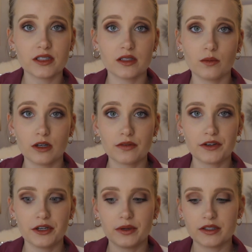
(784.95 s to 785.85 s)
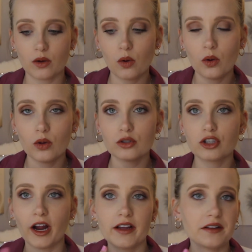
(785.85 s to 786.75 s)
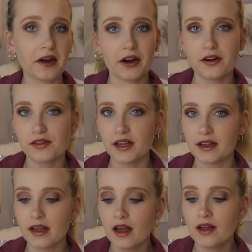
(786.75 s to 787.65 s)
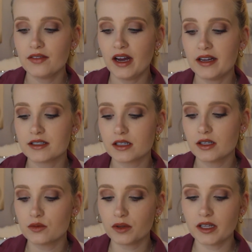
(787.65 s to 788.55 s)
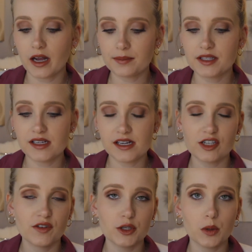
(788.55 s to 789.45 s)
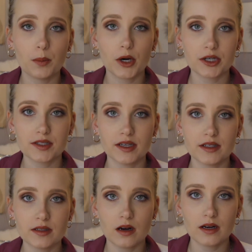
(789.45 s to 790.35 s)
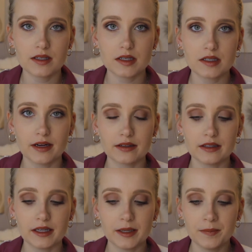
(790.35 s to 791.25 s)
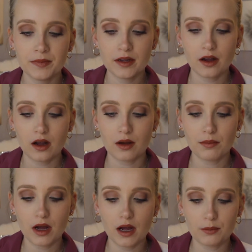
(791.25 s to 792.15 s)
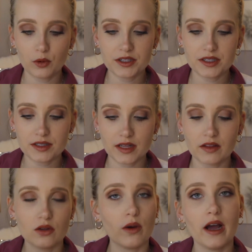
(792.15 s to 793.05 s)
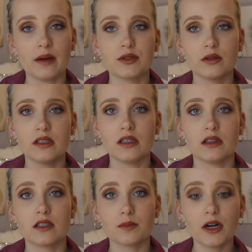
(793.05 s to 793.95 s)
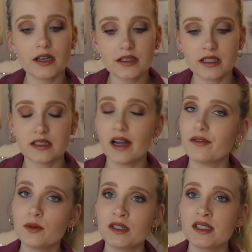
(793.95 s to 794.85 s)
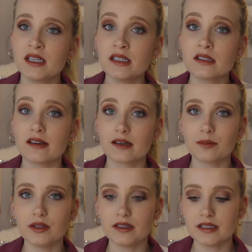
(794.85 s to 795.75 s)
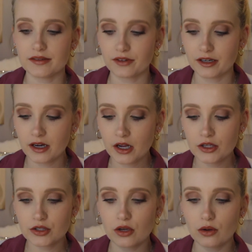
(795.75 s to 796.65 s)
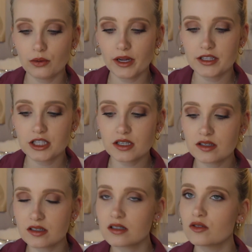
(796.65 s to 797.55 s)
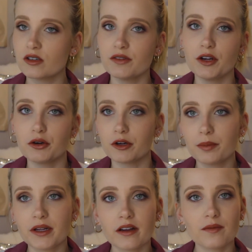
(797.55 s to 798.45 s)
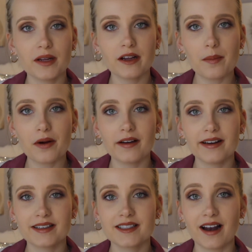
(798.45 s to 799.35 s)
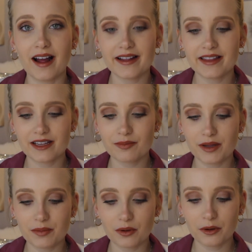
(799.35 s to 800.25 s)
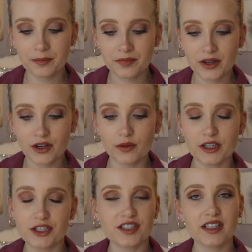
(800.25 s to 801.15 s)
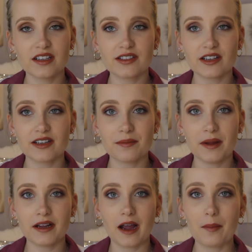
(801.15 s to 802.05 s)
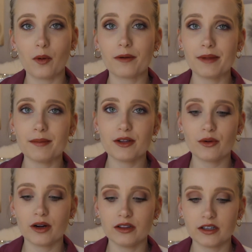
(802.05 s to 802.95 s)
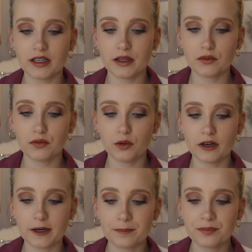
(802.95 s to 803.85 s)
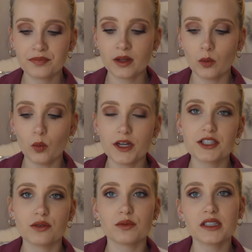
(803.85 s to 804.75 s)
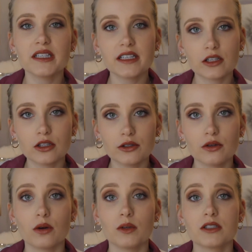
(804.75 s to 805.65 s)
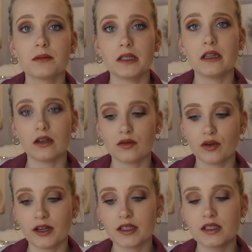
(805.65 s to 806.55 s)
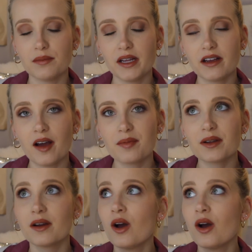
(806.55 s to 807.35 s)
doesn't work for you. It's a whole trial and error thing that is really up to the individual person. It's not necessarily I'm going to say that you absolutely need this product, as everyone's skins are completely different. So it's just sort of a grouping of makeup products that I think people who are just getting started in makeup, or maybe who are looking for what to really include or what to really look for, because the makeup